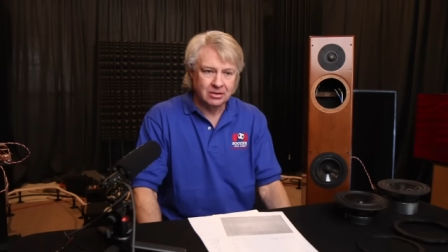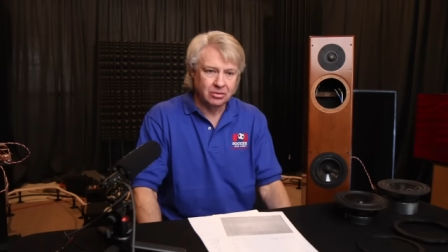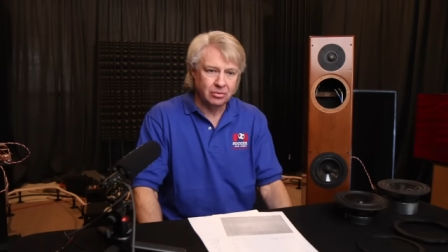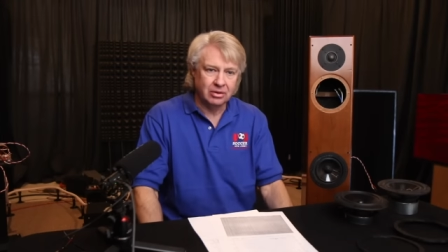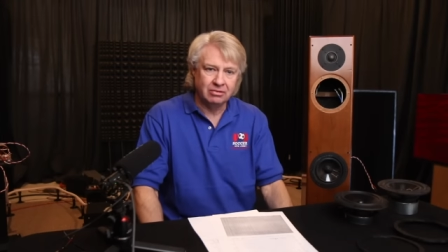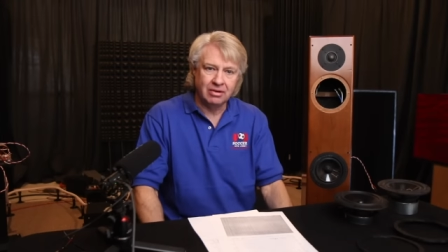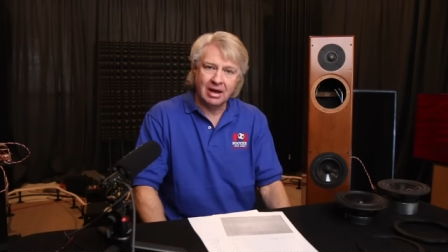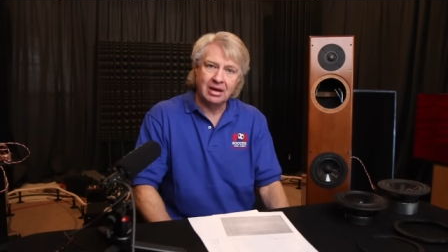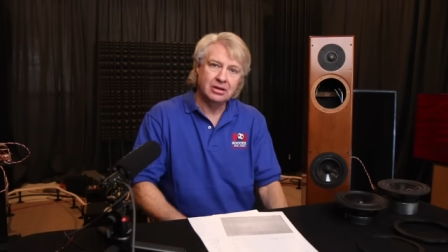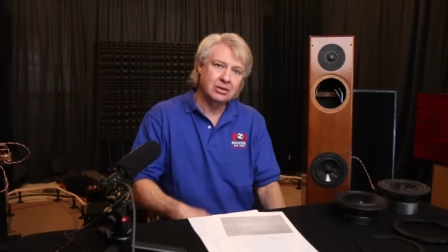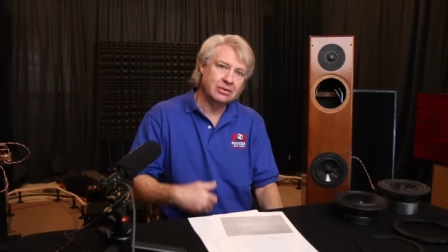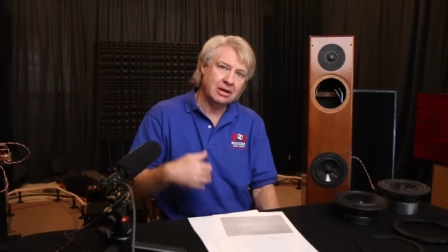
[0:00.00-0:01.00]
we
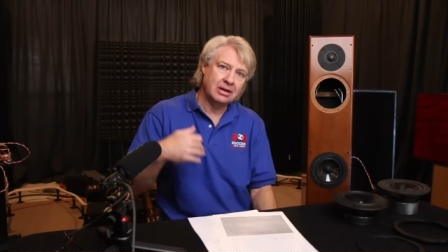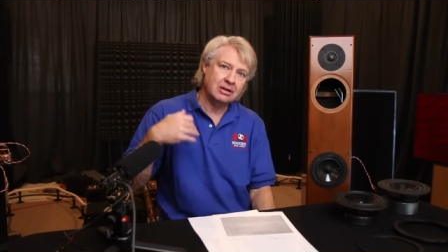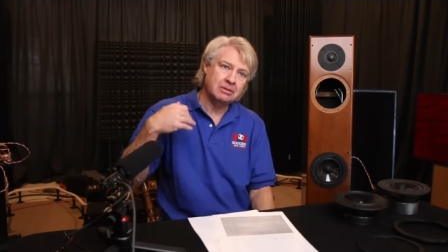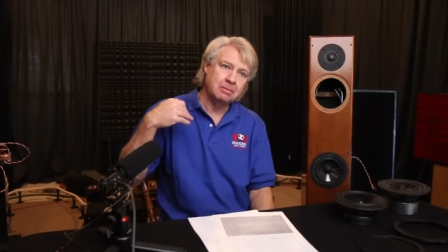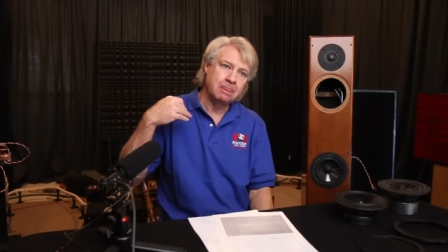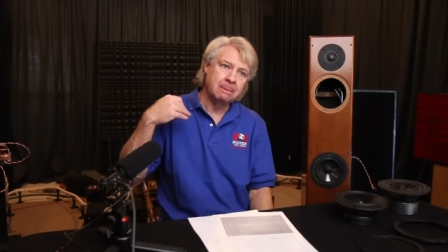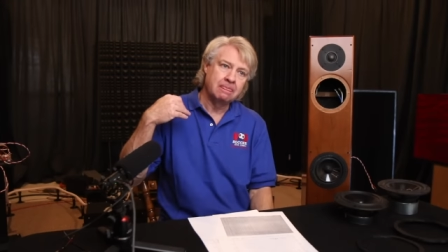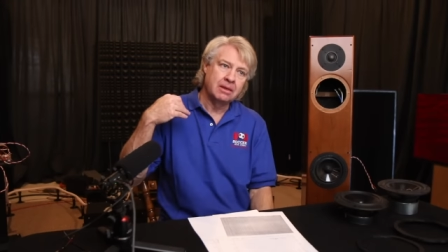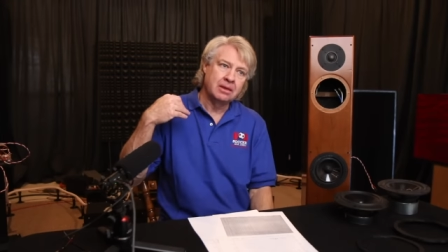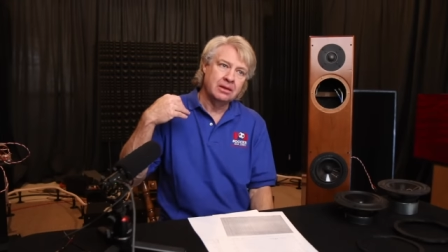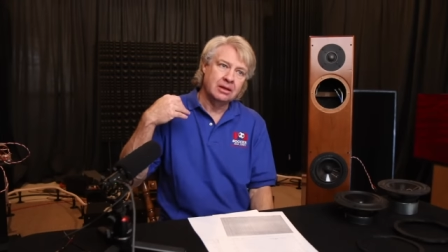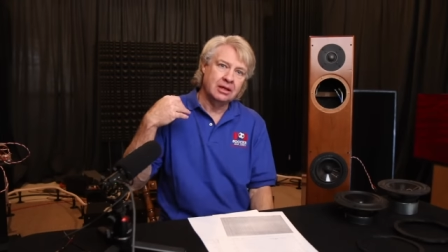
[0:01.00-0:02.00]
value now
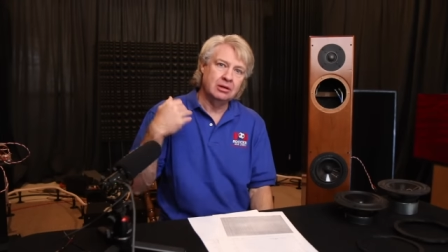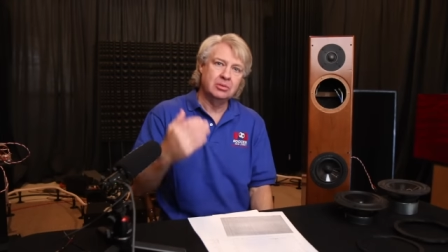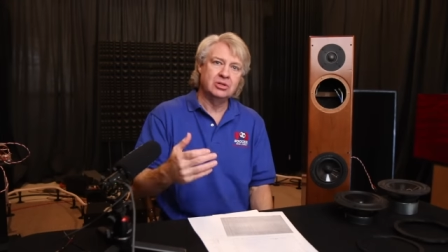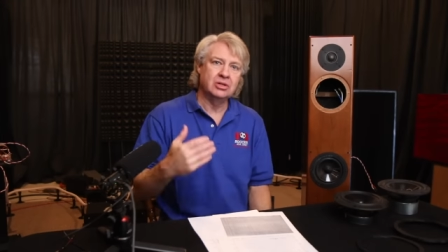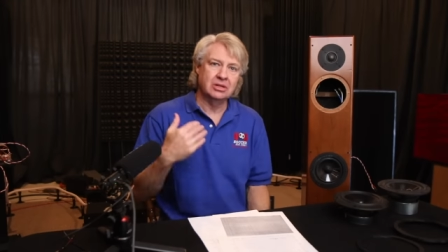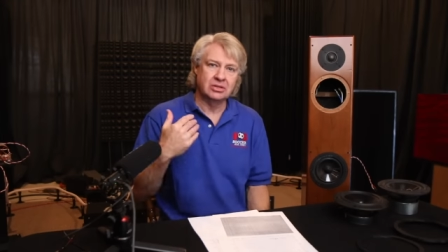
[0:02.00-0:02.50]
imaging